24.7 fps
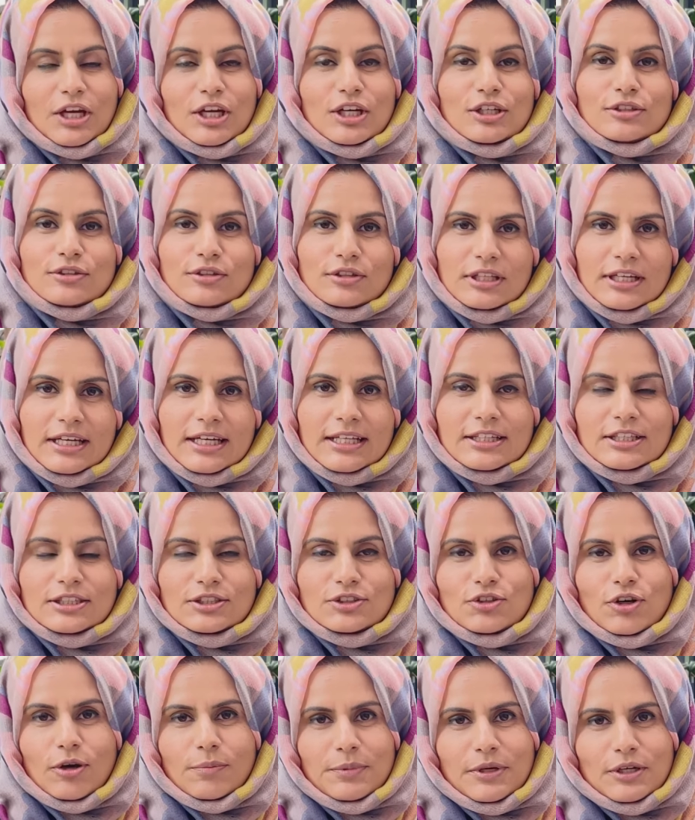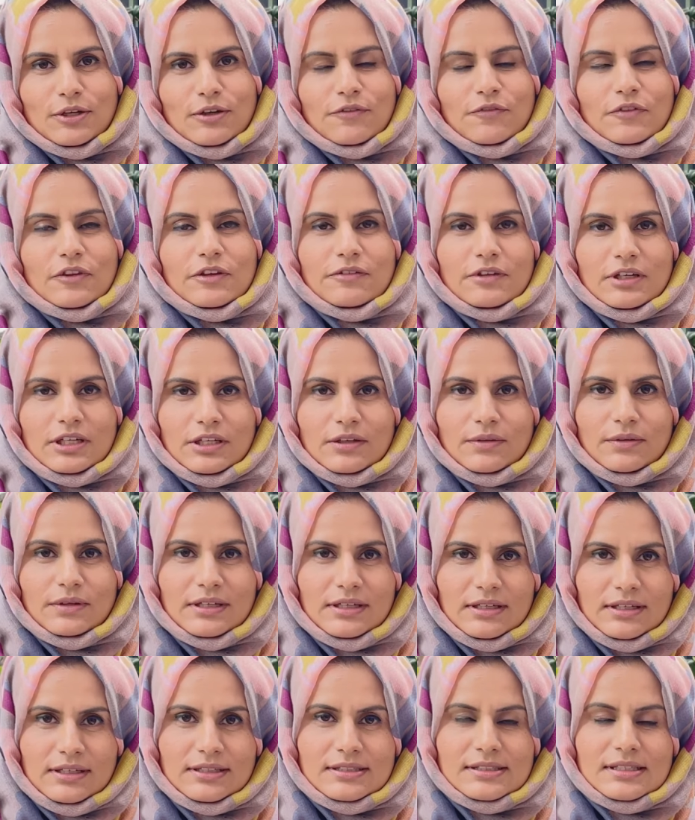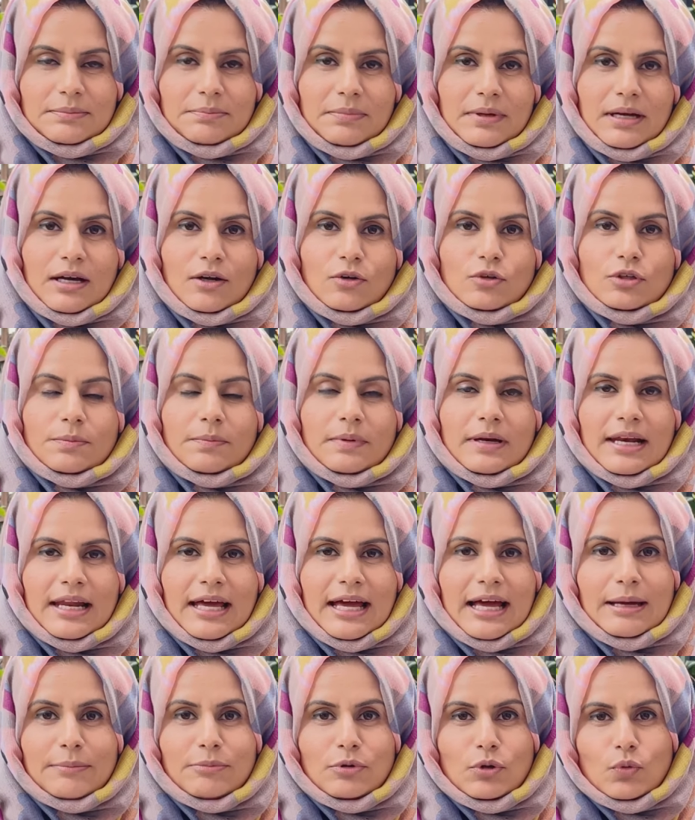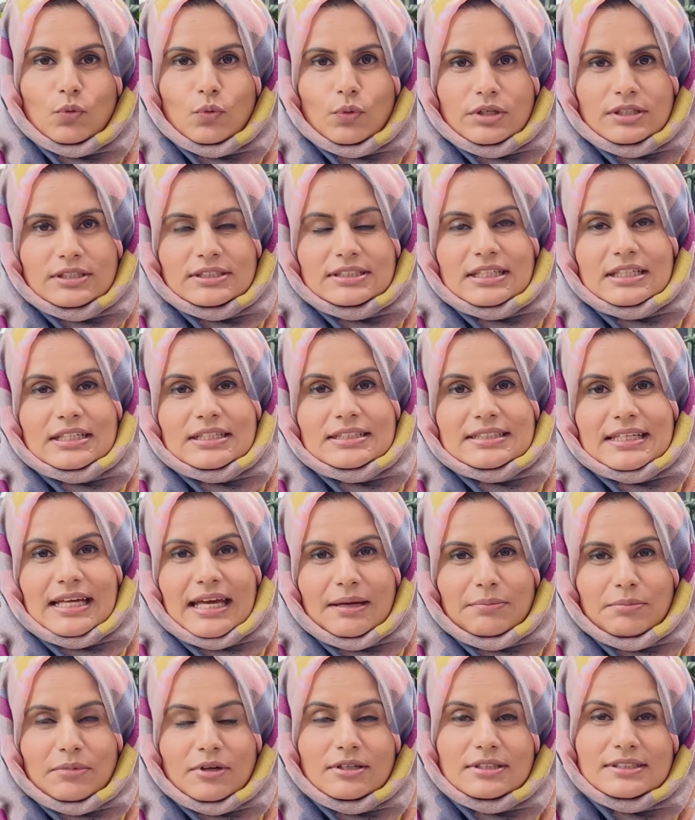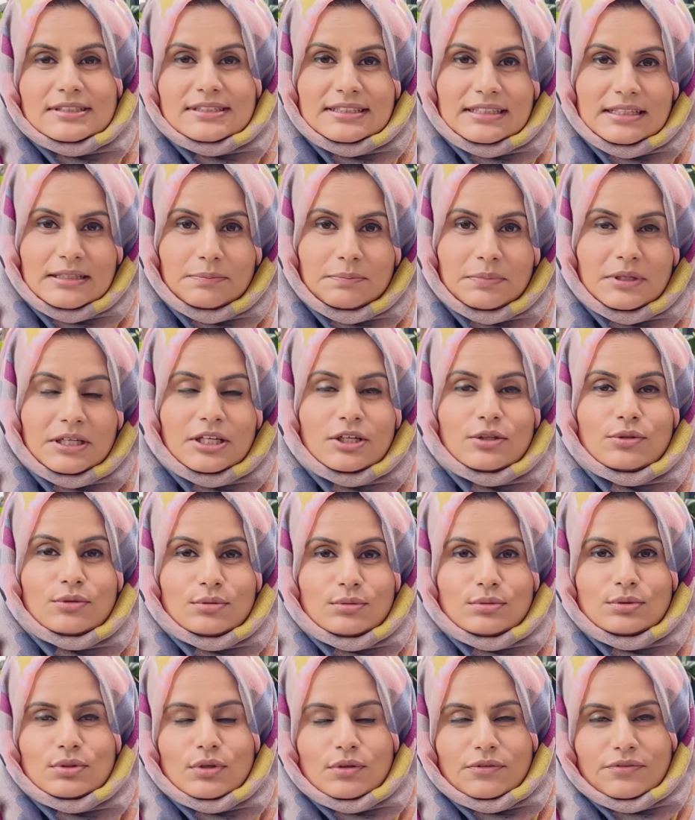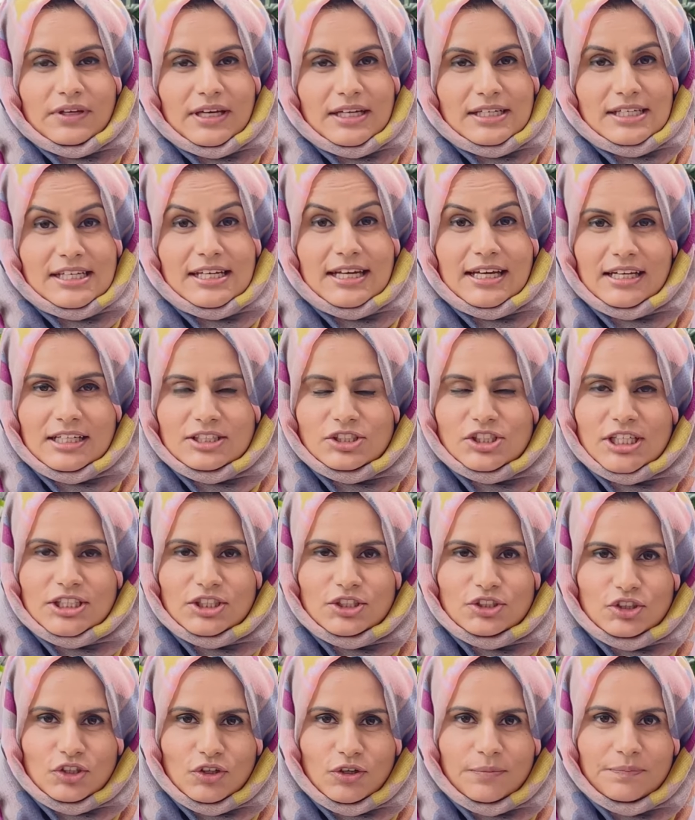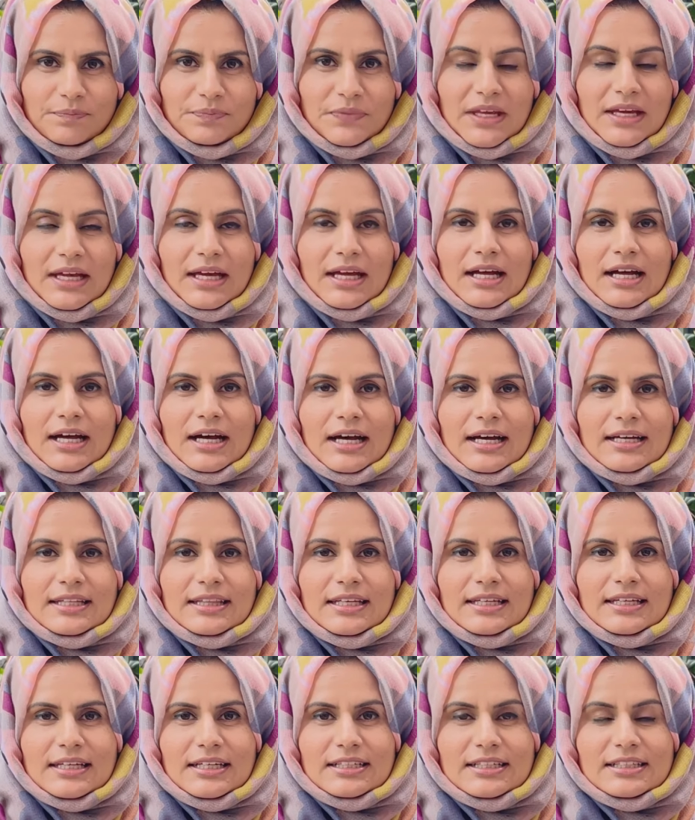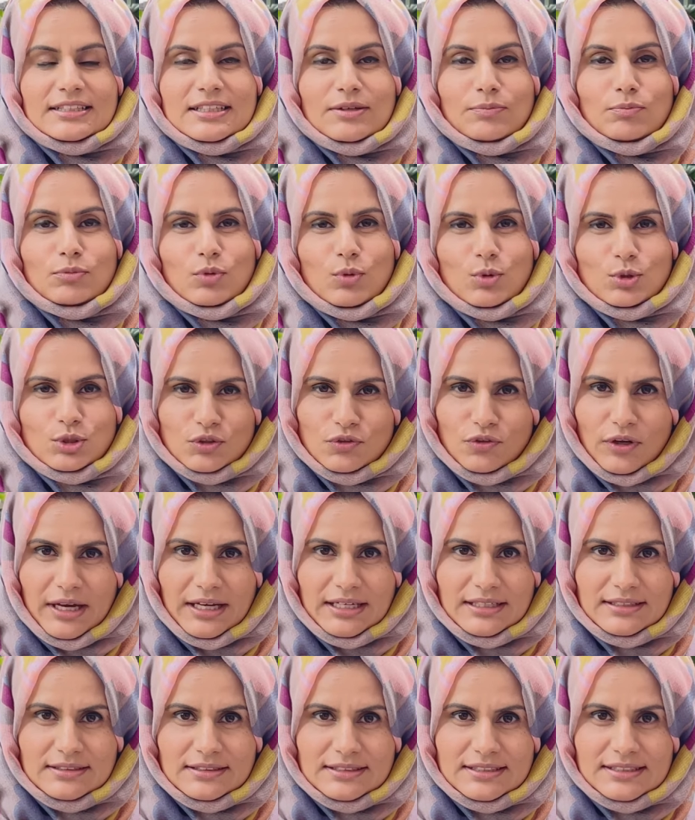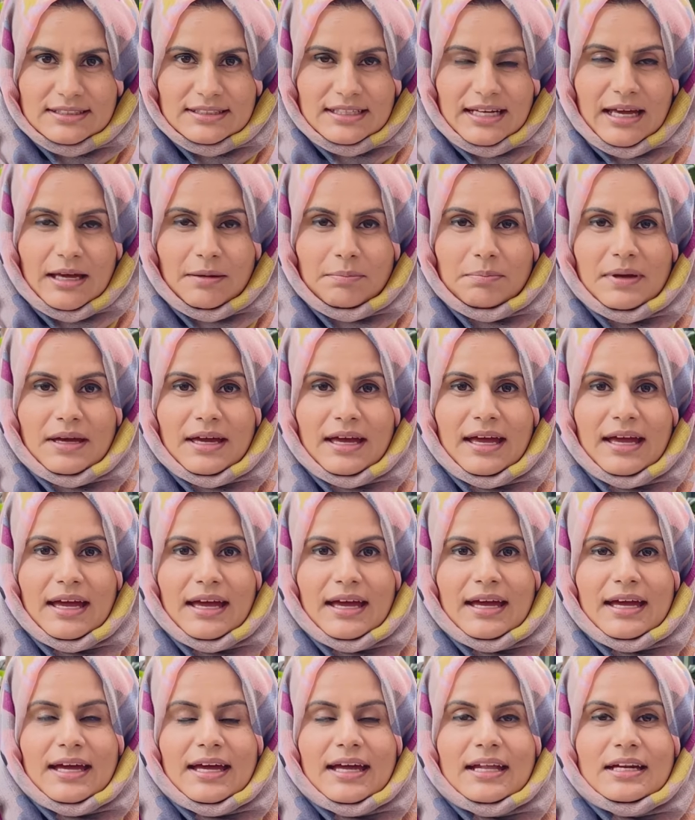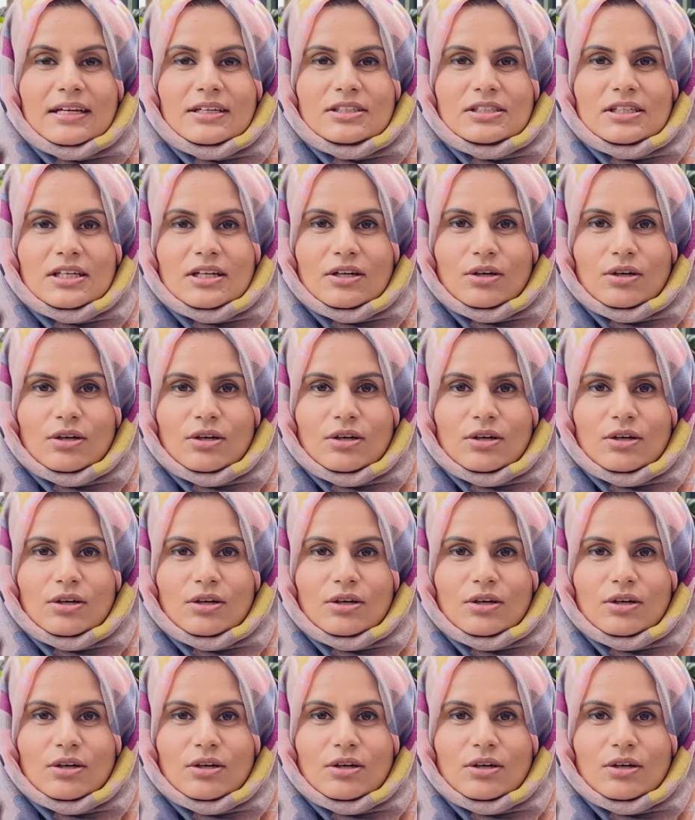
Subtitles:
Today the topic of the video is about PLAb versus MRCP route of getting NHS job. I think it is a most vital step and